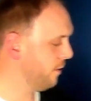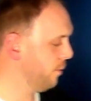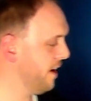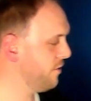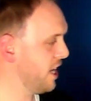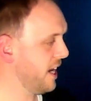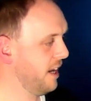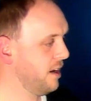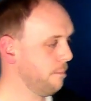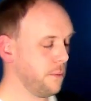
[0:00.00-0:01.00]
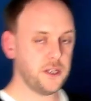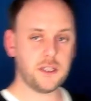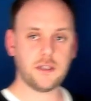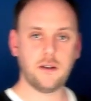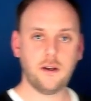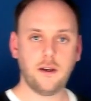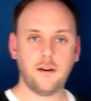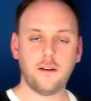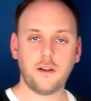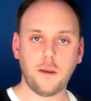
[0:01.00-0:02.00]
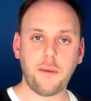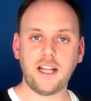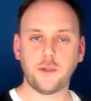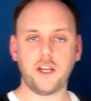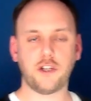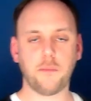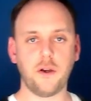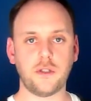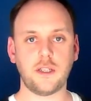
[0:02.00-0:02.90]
way of checking numbers compared to HMOs.